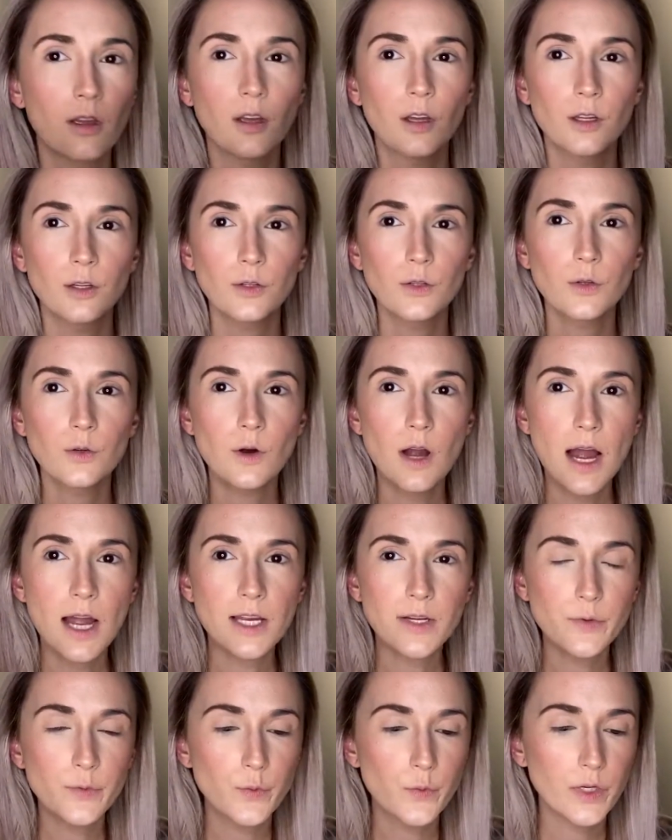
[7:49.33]
Ooh, I
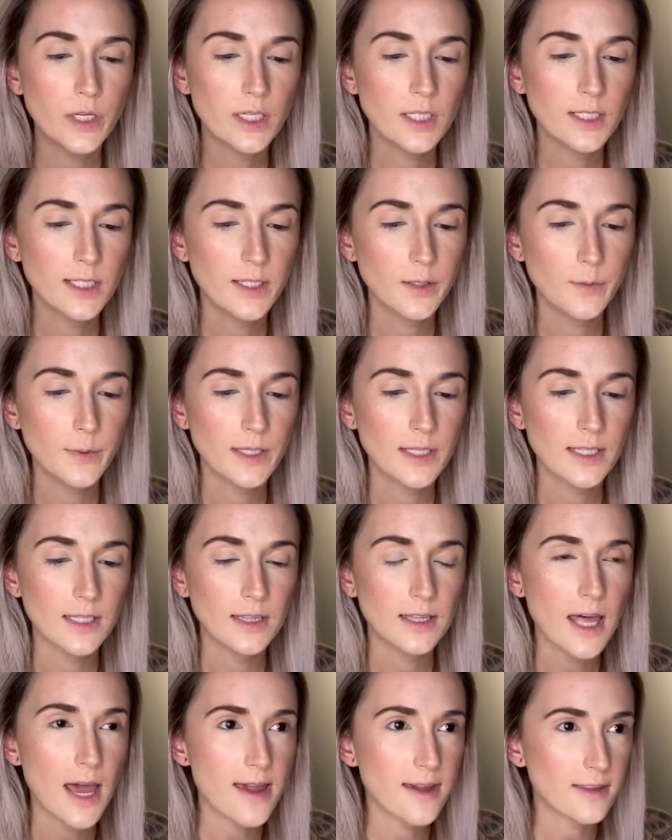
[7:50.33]
really, really
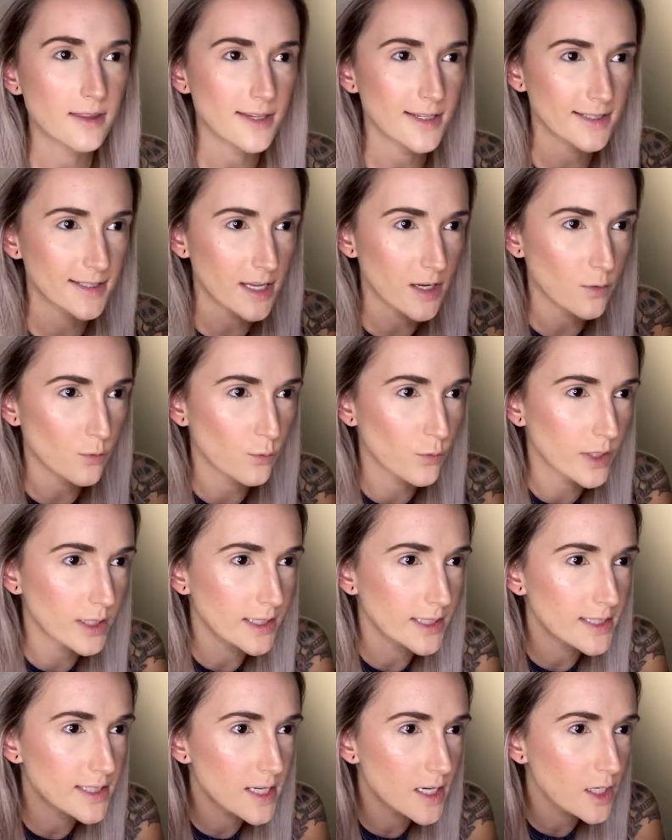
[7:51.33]
like this. It
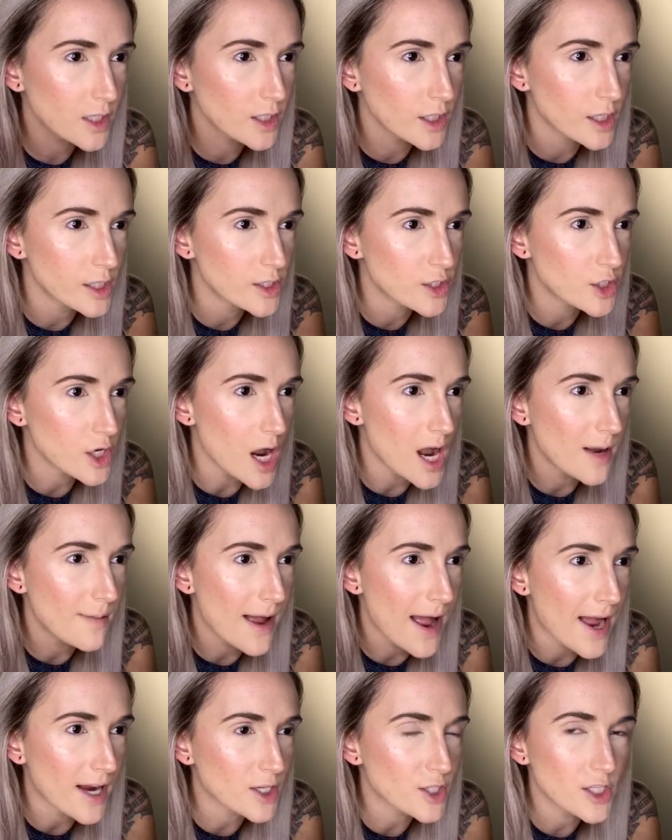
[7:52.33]
really did a good job
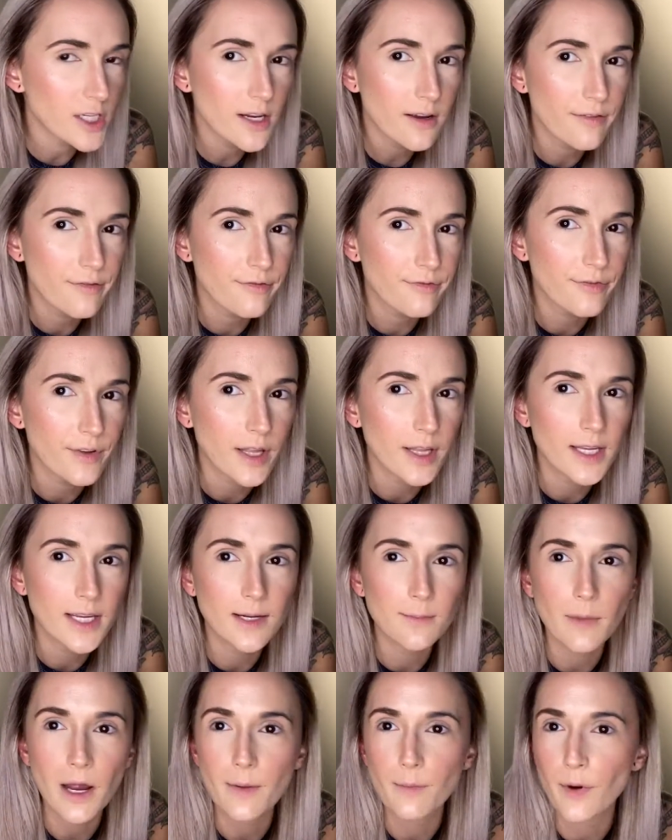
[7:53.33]
actually of
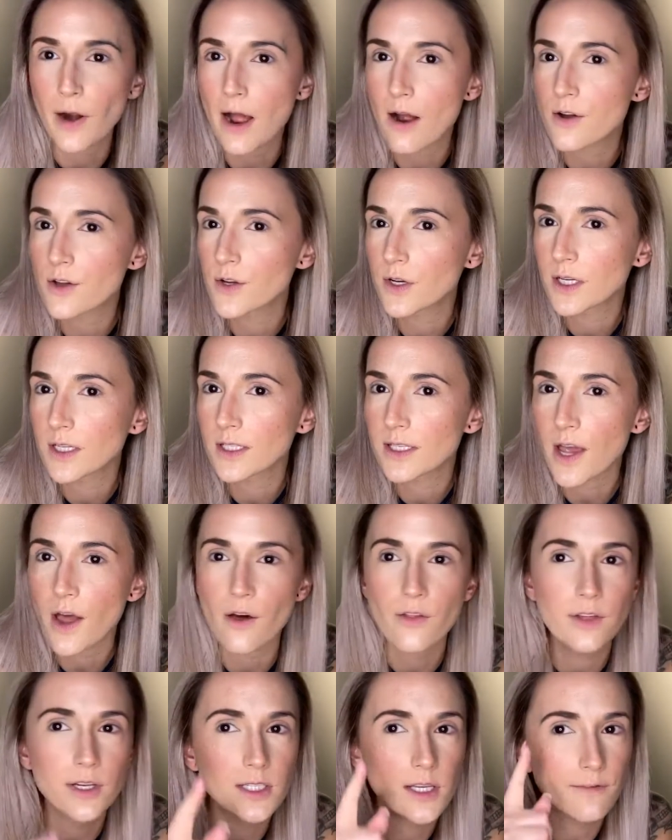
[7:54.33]
filling my brow. You can tell
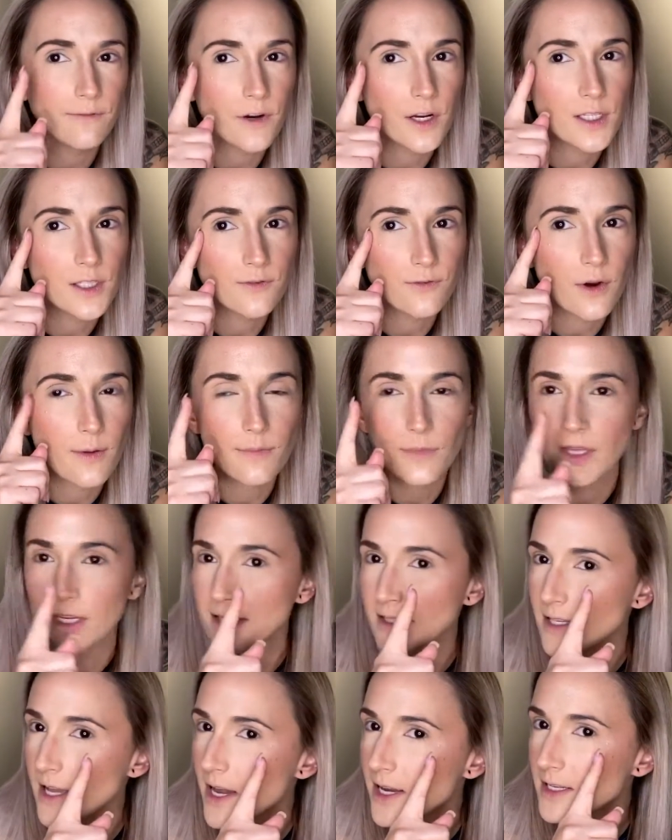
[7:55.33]
the difference from
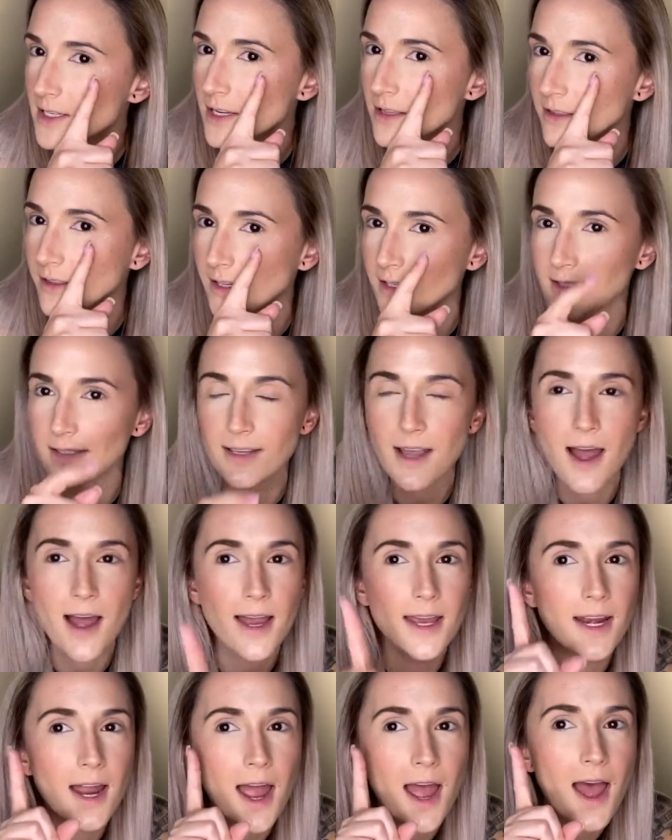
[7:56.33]
this side to this
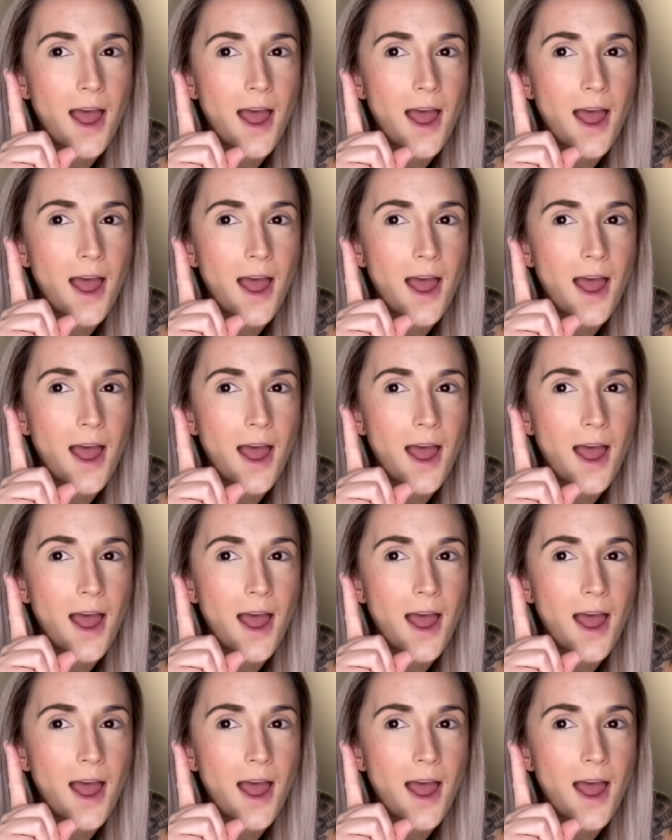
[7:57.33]
side.